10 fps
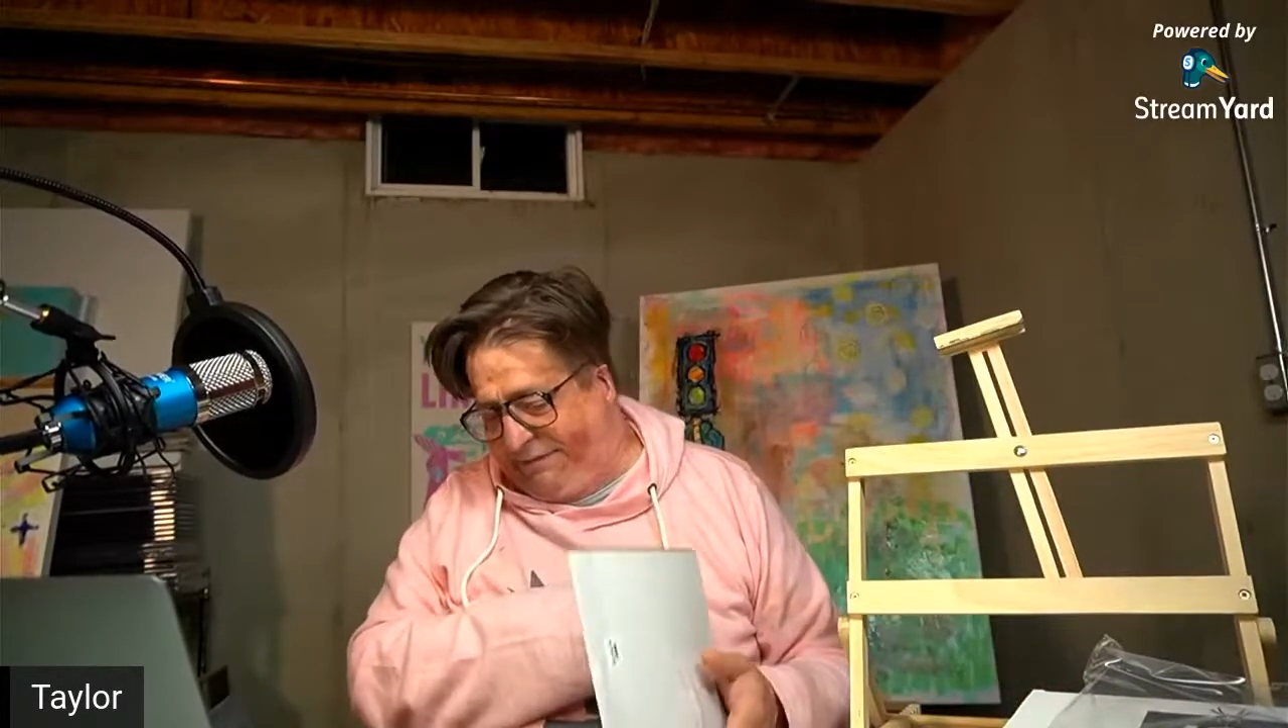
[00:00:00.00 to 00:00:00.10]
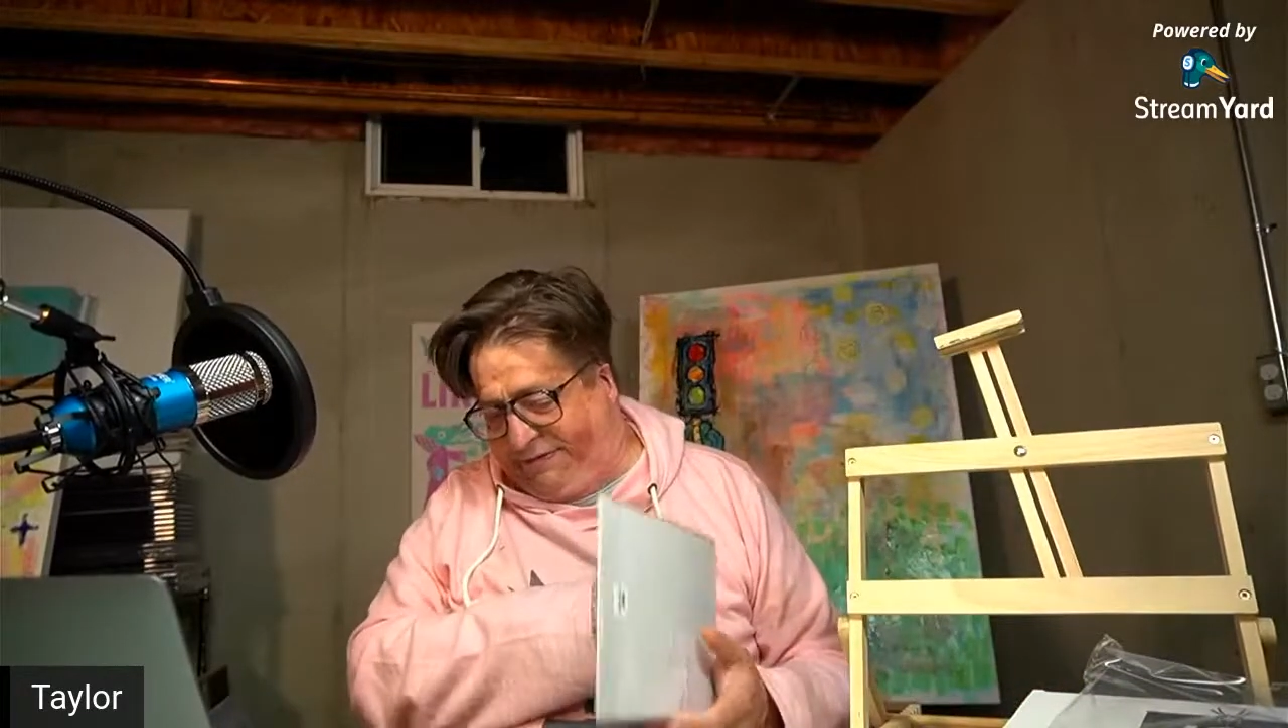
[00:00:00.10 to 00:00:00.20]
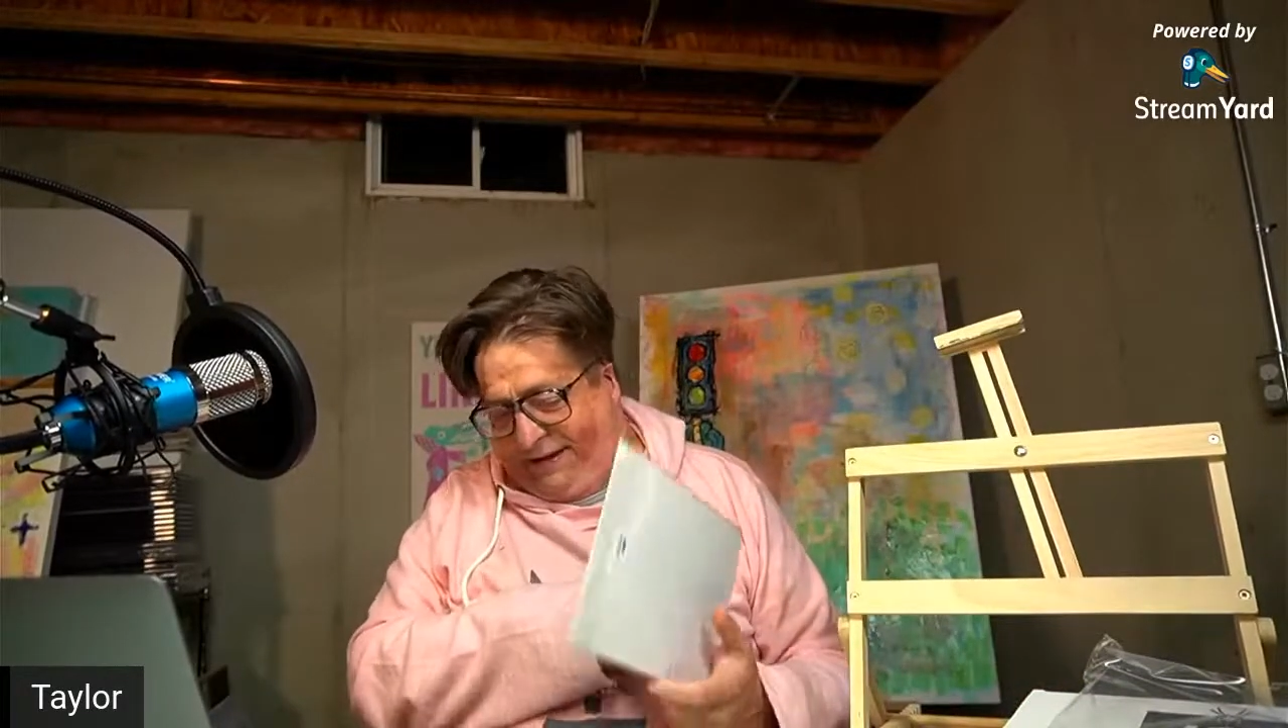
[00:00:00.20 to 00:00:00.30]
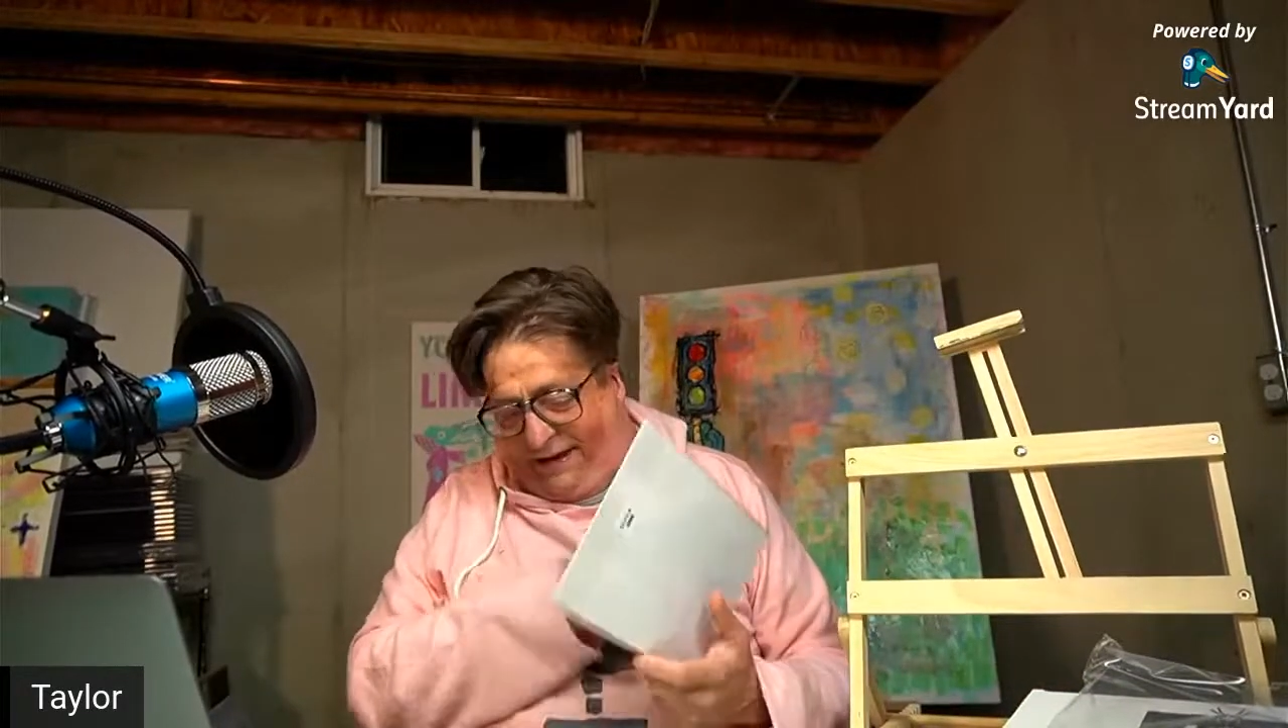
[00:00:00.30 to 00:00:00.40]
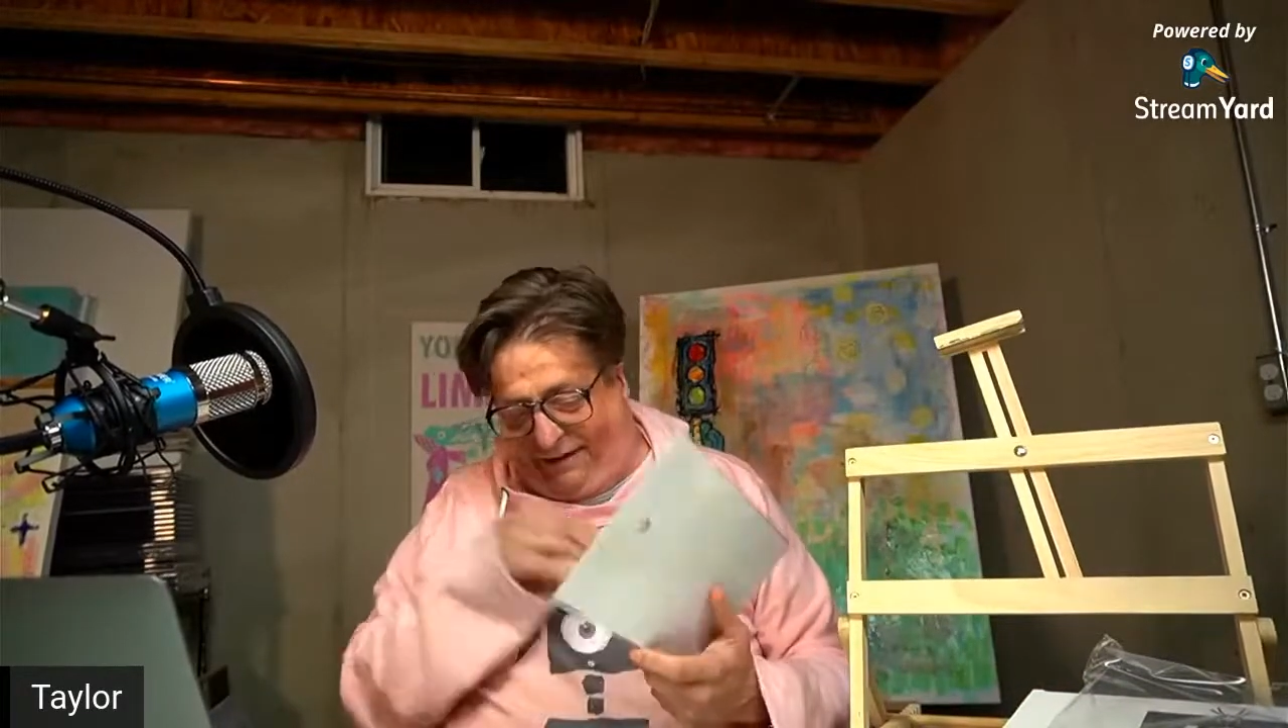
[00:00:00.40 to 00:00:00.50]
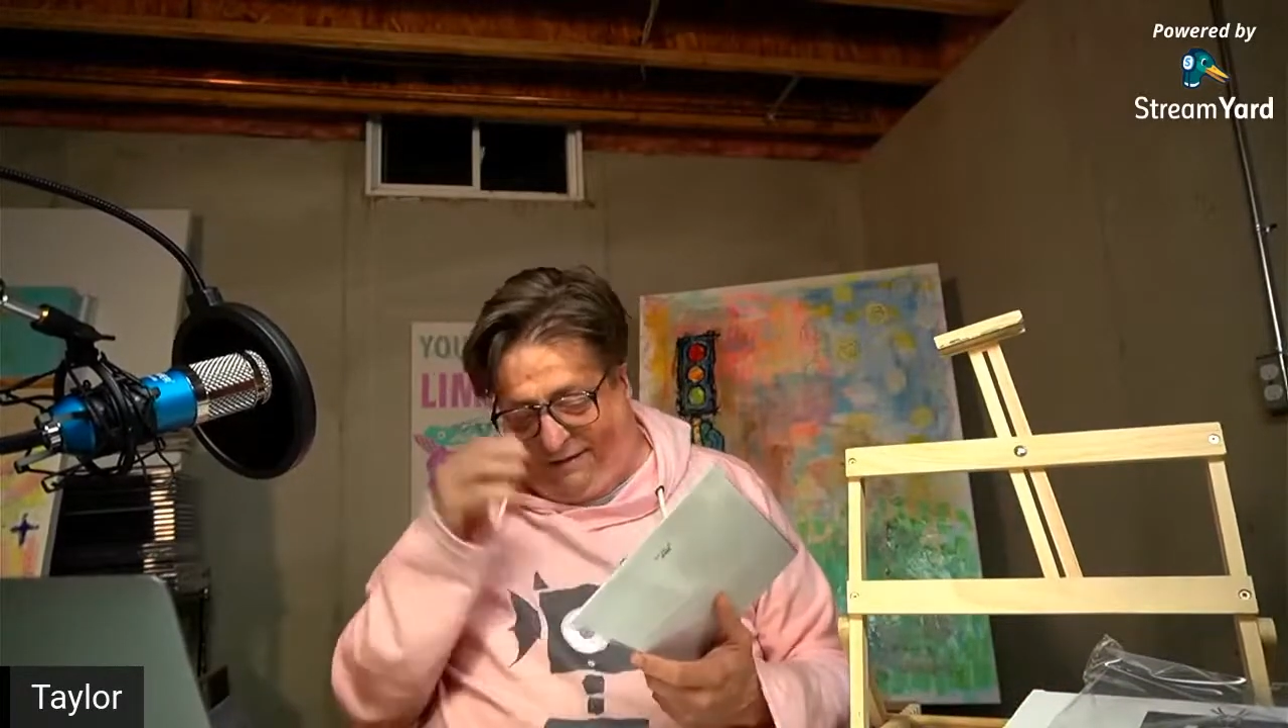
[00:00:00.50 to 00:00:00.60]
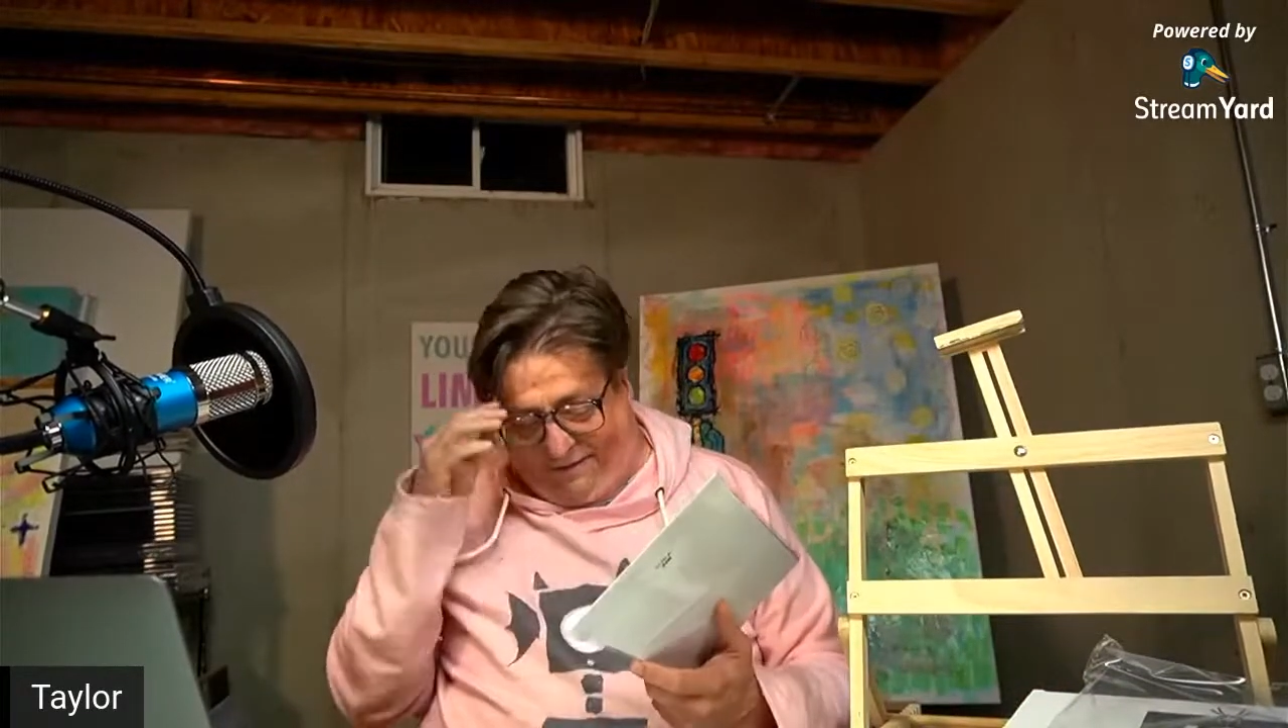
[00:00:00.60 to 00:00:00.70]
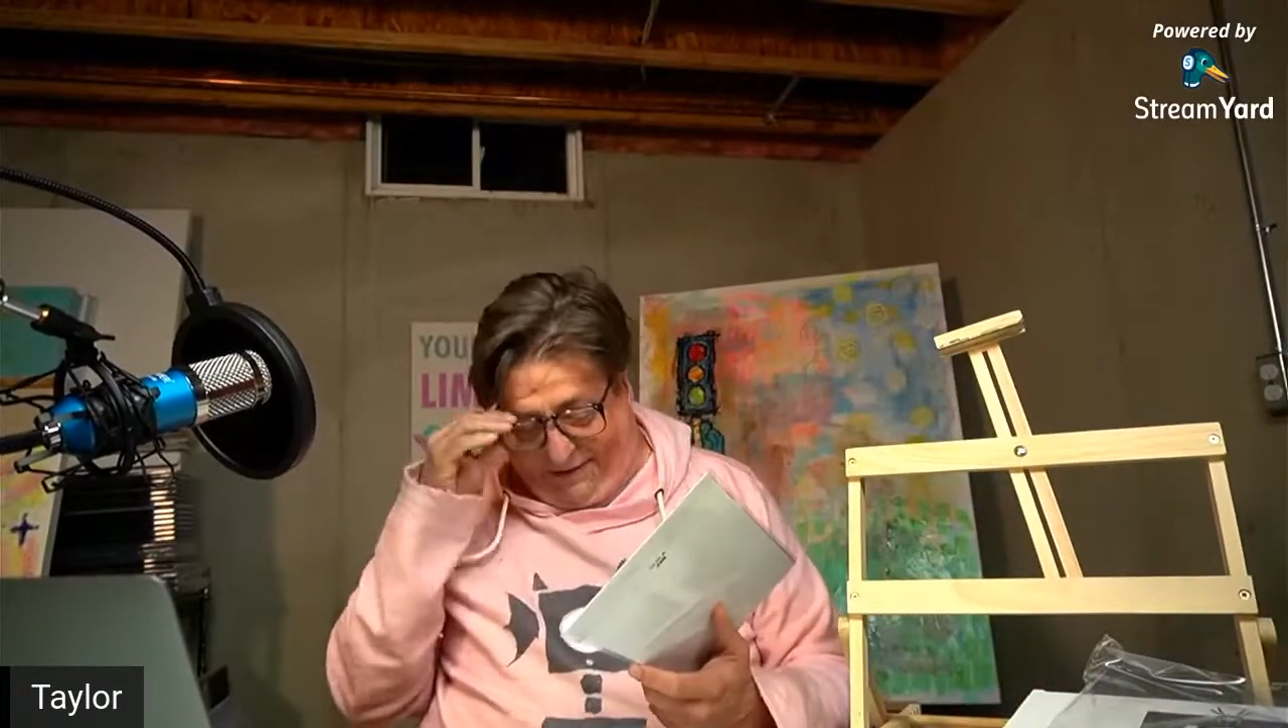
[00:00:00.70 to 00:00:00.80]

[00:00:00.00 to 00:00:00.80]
thing